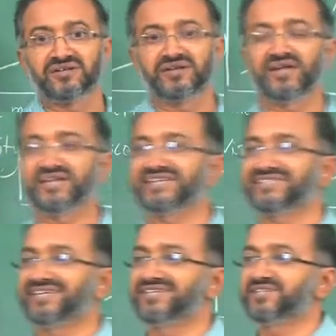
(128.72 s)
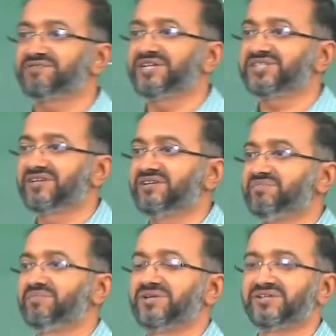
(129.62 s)
it exchanges
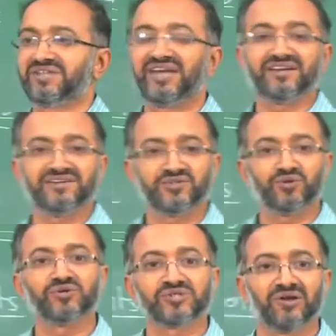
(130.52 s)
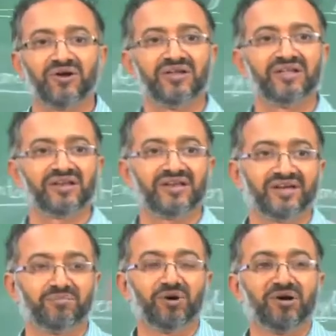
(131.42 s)
friction, is like a Stokes law, like
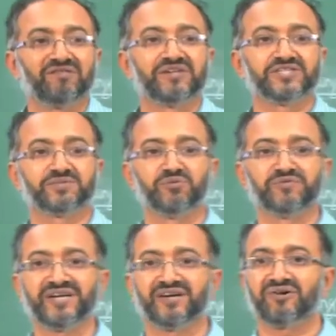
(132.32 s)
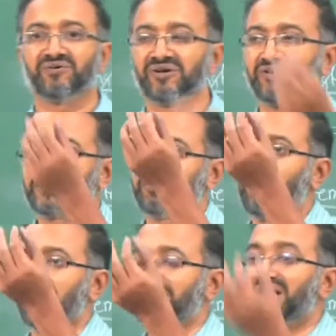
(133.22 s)
a ball which is moving around or a
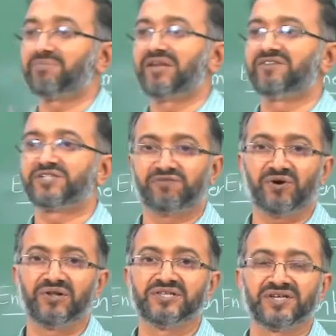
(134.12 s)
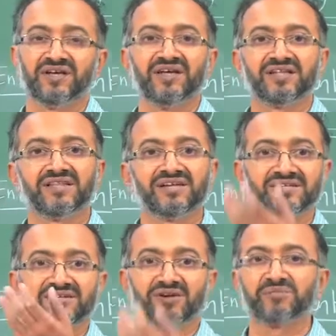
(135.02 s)
small marble which falls, there is
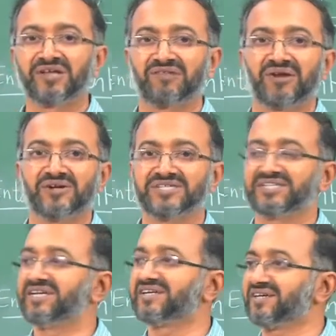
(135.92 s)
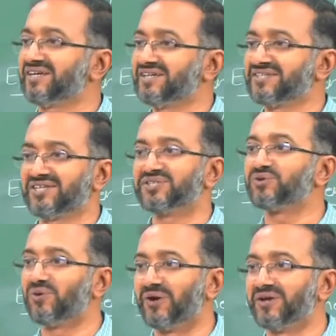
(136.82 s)
a terminal velocity it attains and
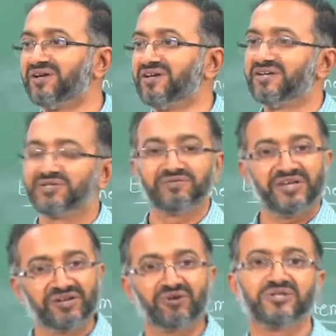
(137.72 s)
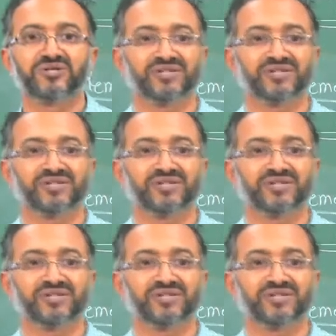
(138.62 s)
so on. So, we can also